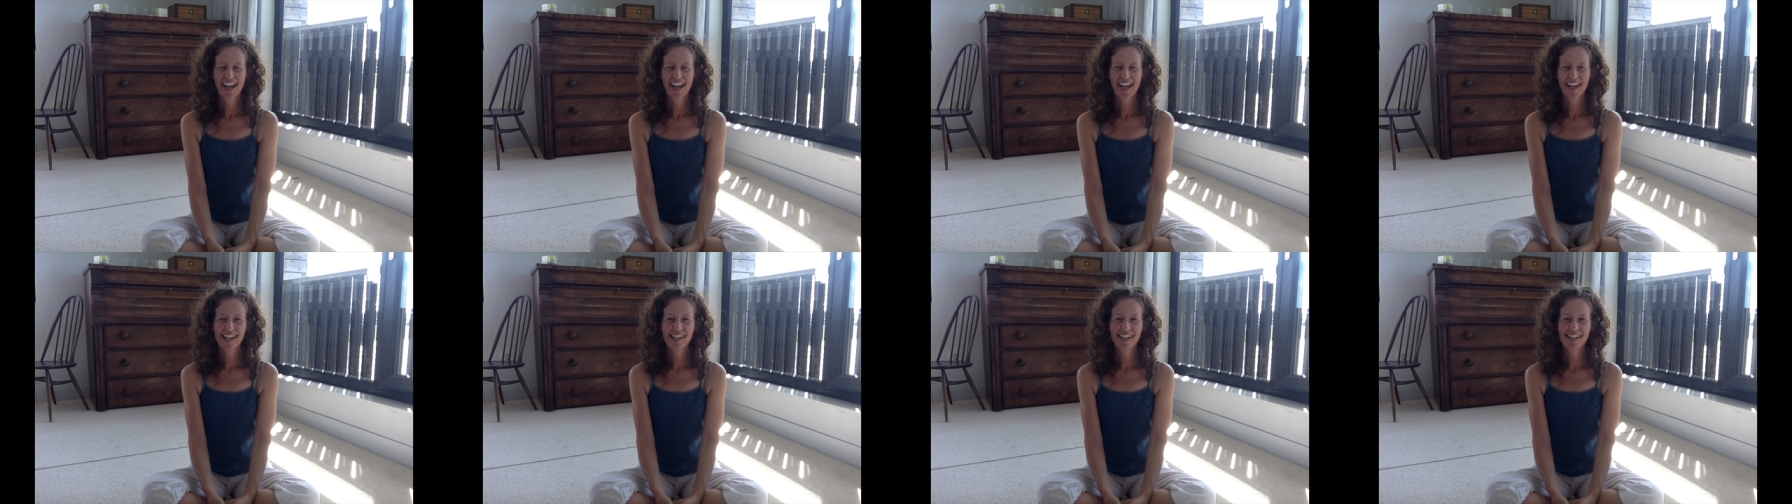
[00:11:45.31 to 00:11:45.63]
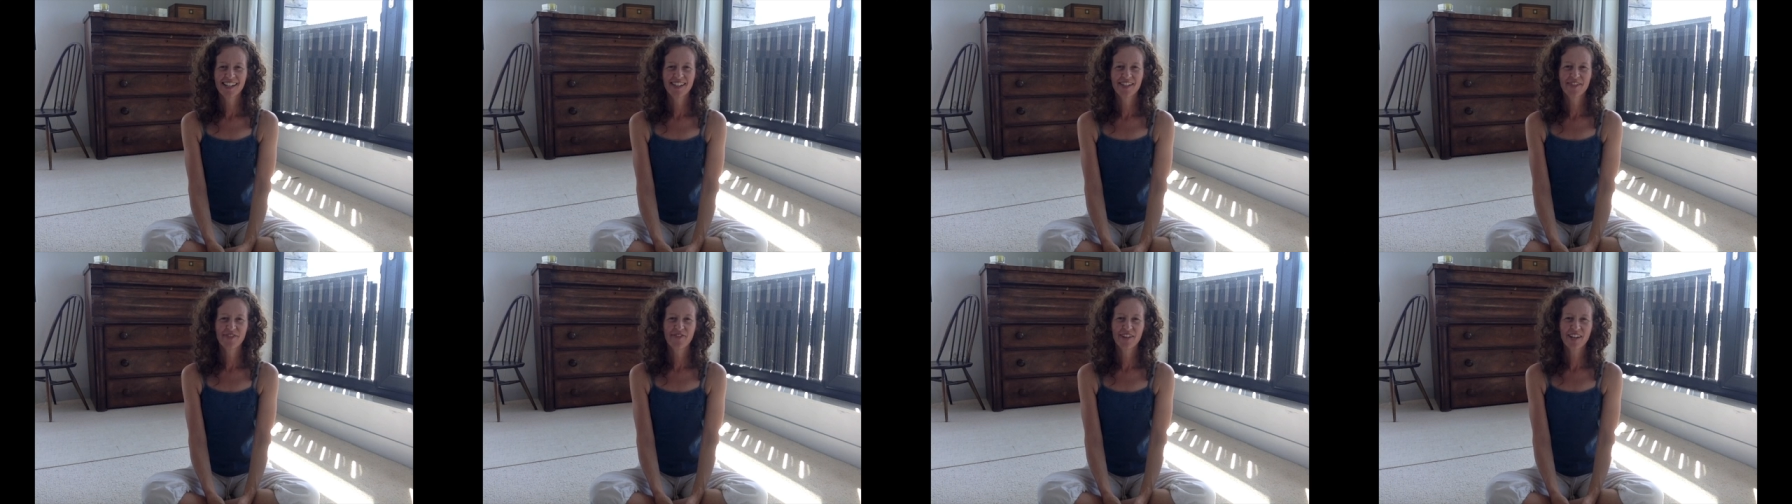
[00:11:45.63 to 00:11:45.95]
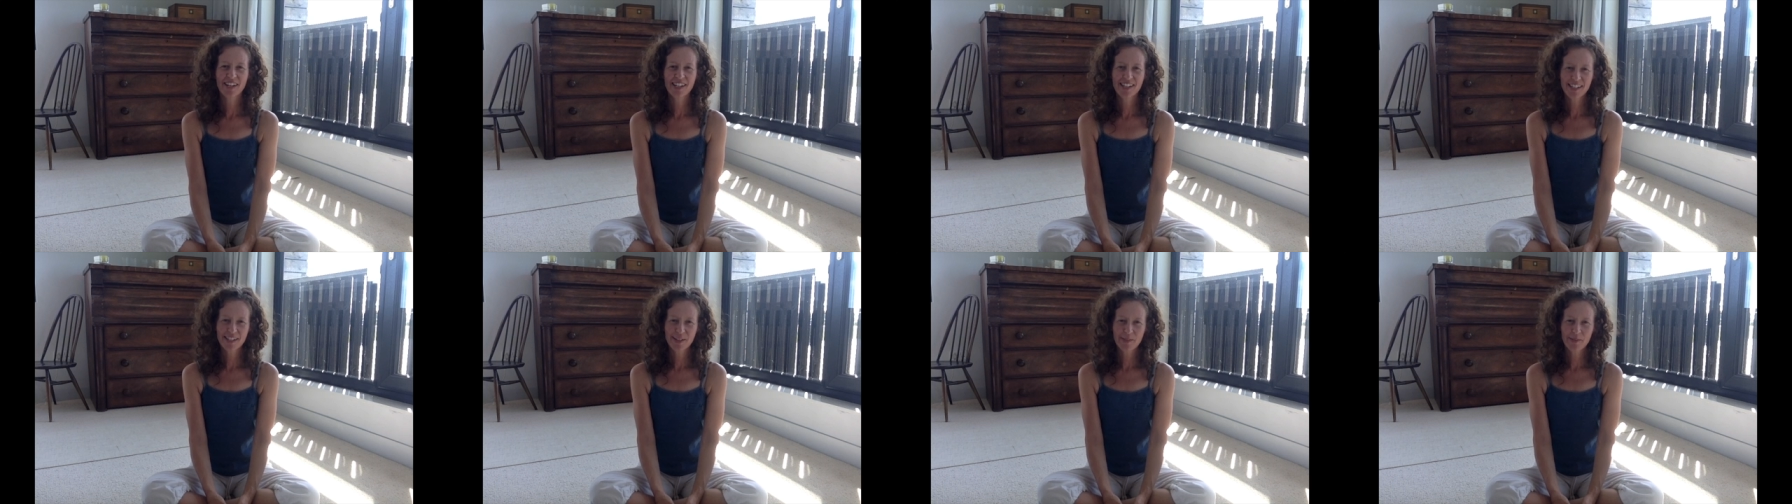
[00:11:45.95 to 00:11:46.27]
is to
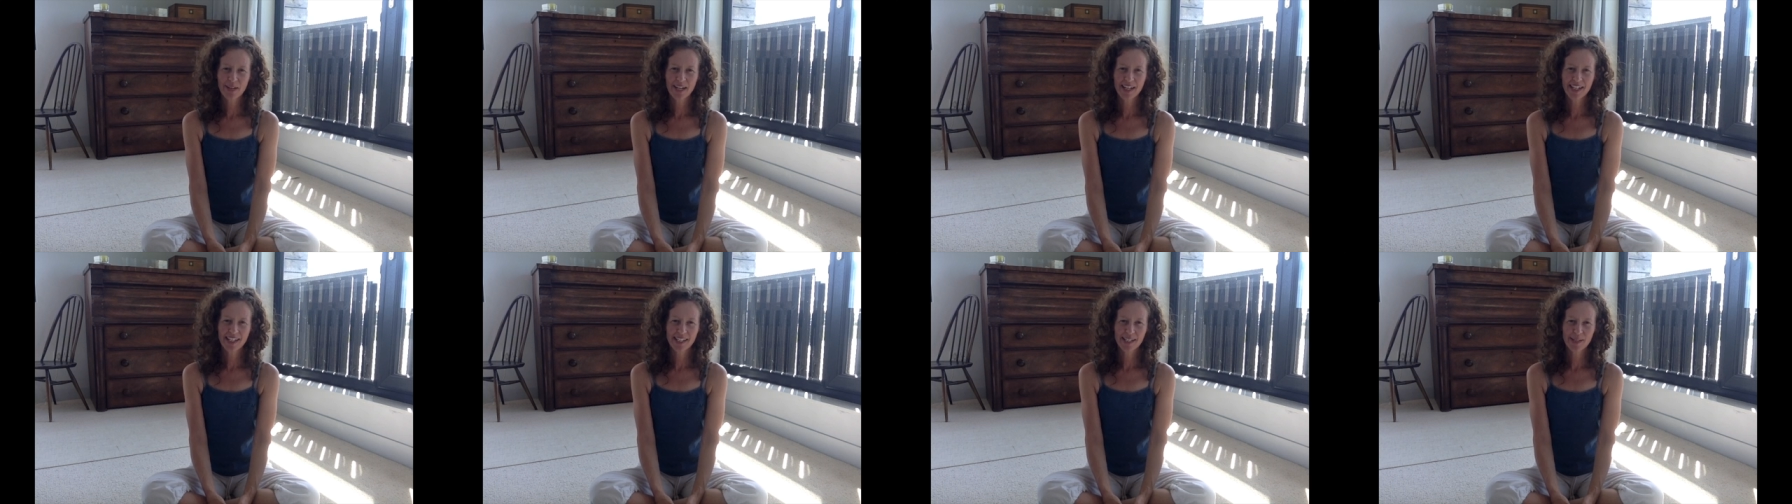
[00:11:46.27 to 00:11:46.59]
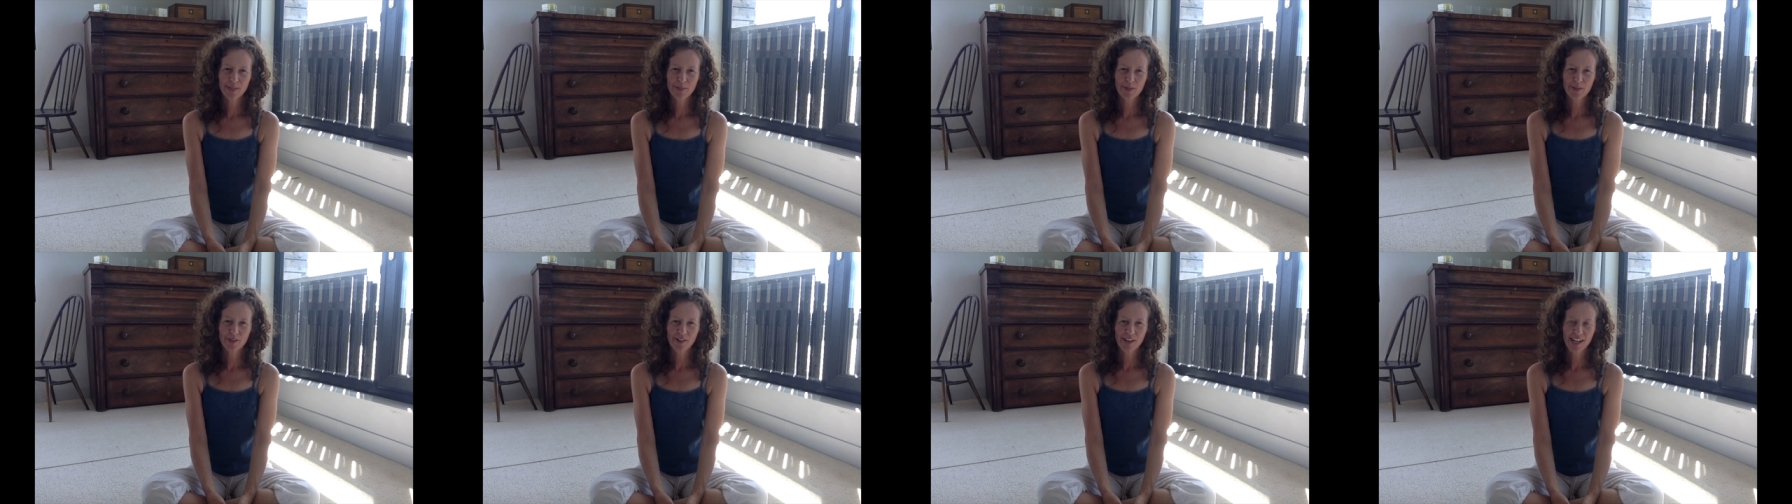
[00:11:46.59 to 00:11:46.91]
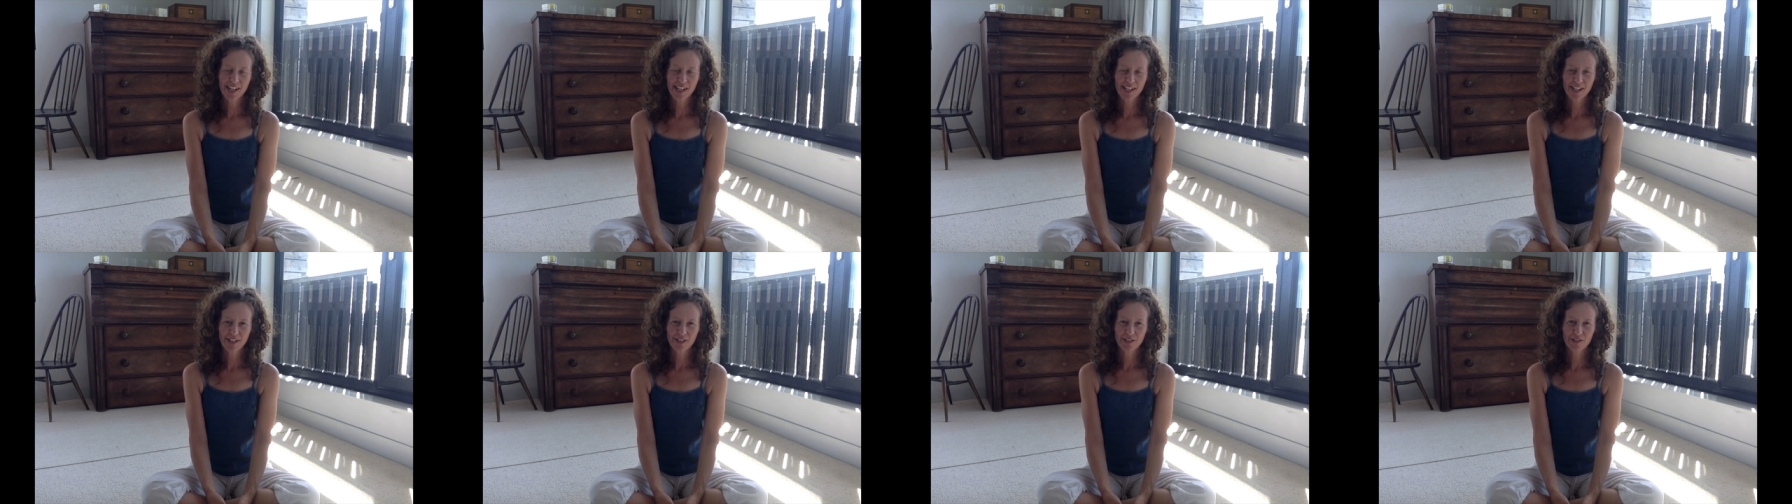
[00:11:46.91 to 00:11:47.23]
find some
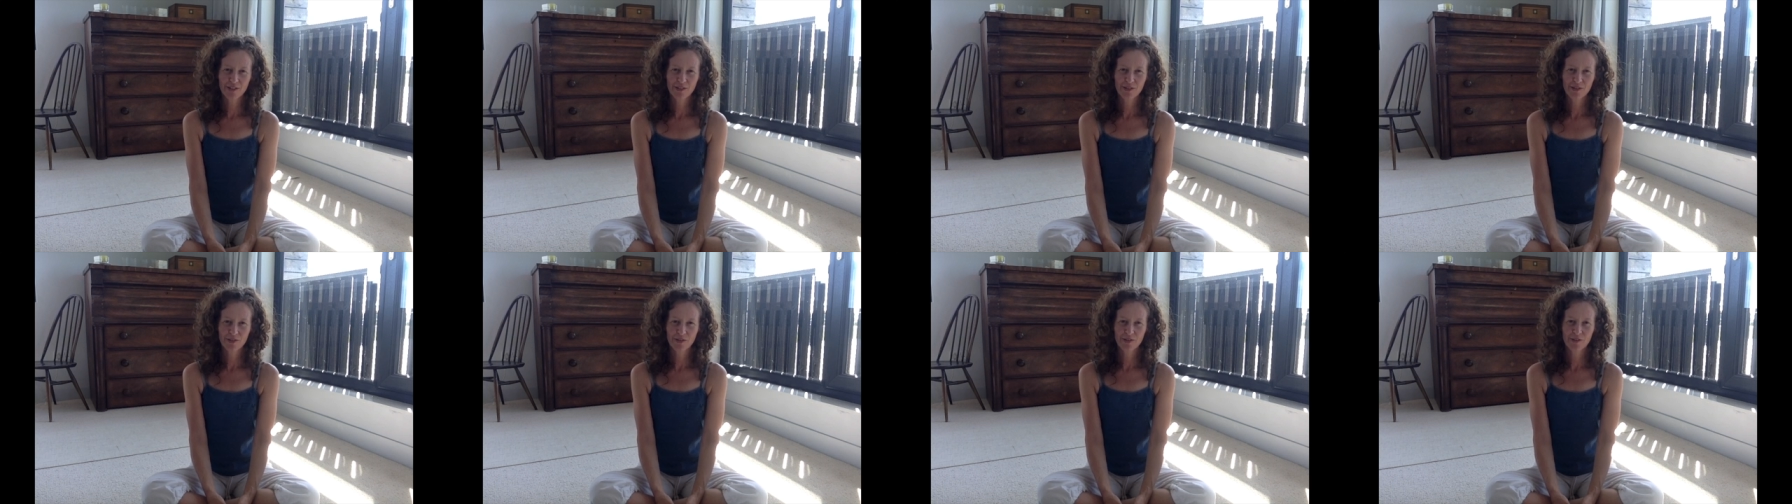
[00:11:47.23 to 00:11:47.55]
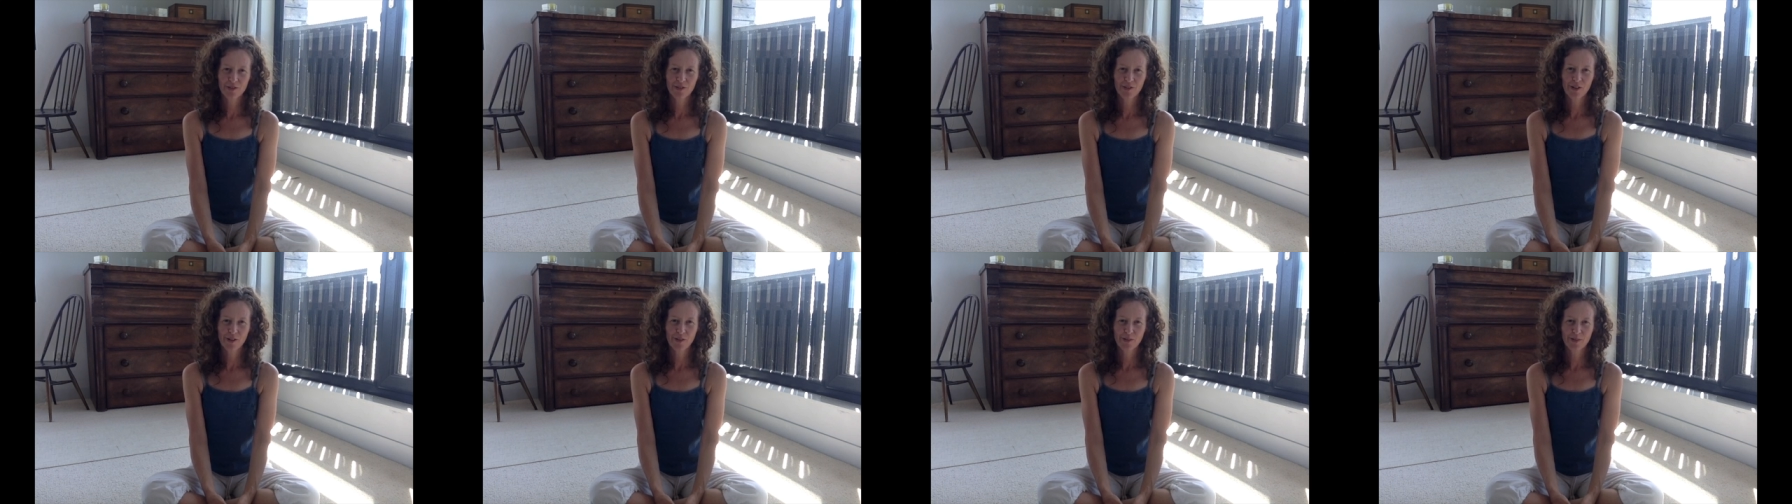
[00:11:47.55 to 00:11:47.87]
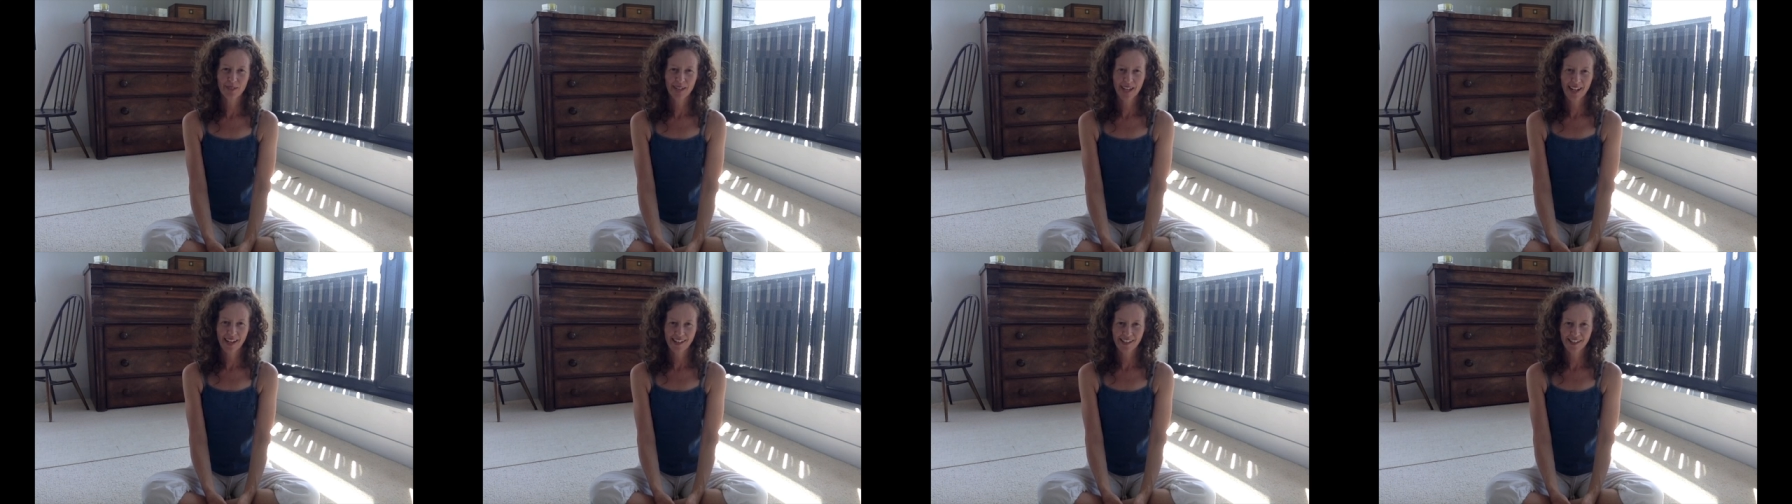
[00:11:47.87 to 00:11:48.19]
inspiration from
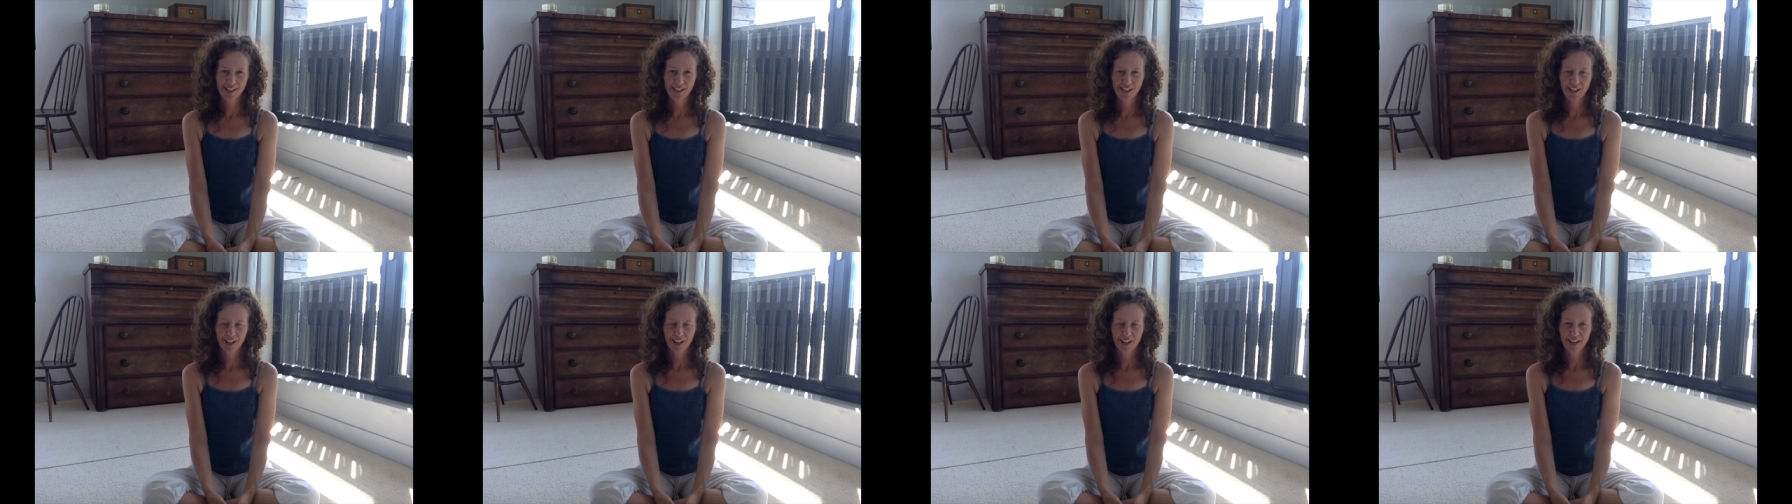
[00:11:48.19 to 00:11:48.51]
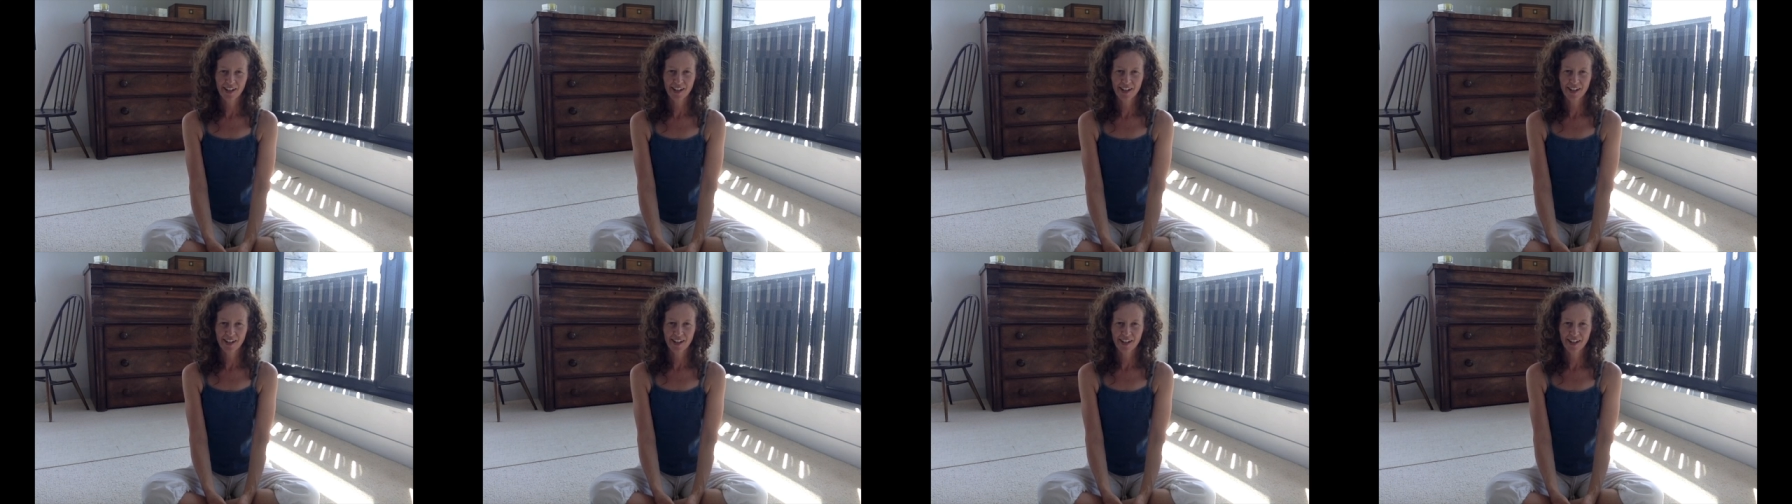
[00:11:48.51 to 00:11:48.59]
nature